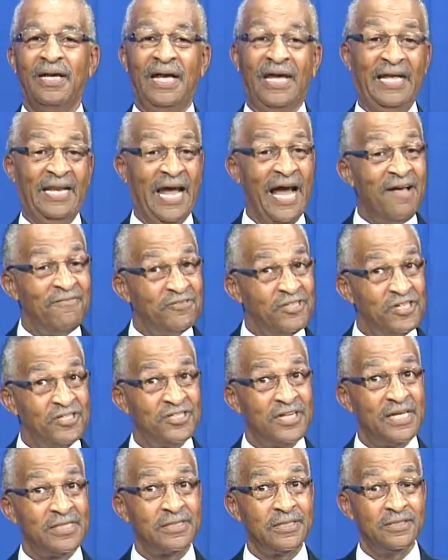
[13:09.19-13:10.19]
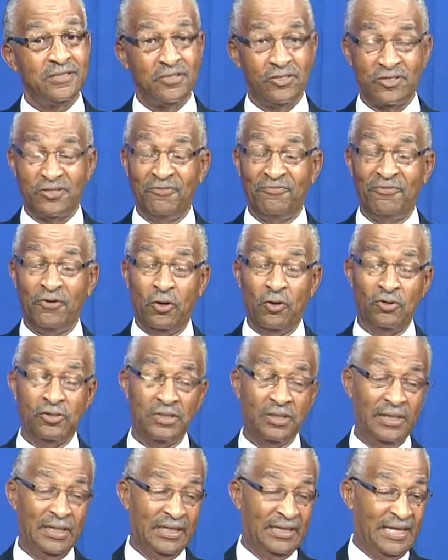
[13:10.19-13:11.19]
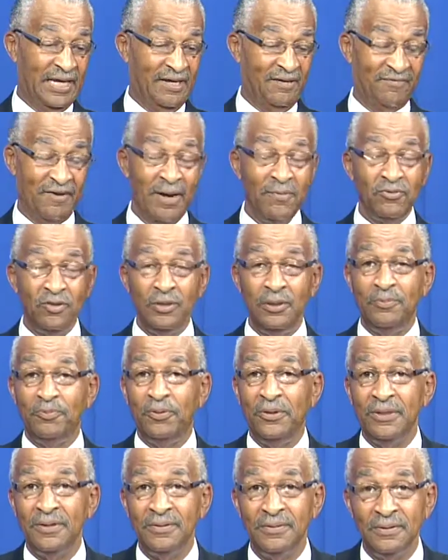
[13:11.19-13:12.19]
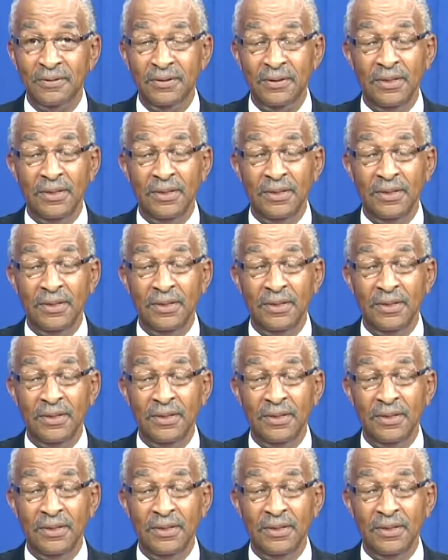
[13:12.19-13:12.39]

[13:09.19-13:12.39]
And I've suggested to some folks that if I'm going to put,